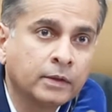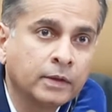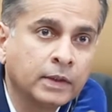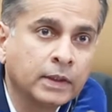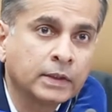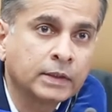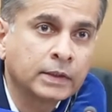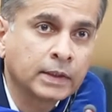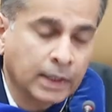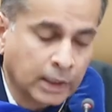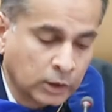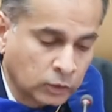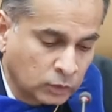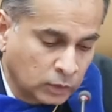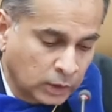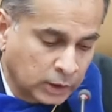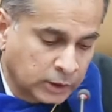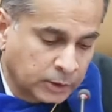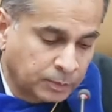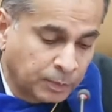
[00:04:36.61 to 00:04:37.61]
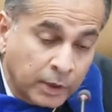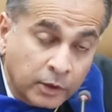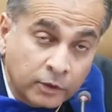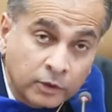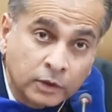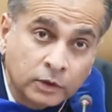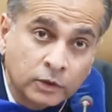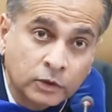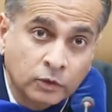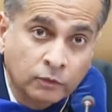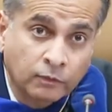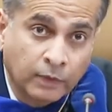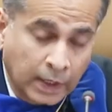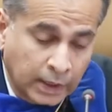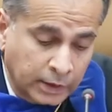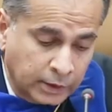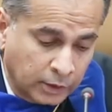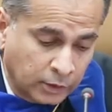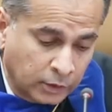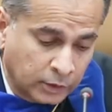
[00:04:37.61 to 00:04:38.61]
the intellectual experience you've
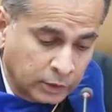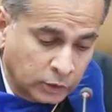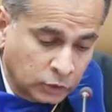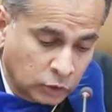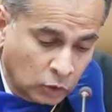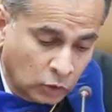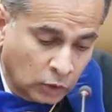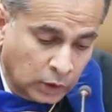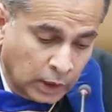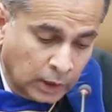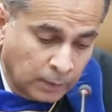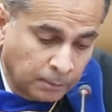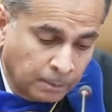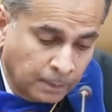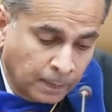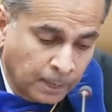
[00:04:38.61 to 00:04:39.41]
had here at Ashoka.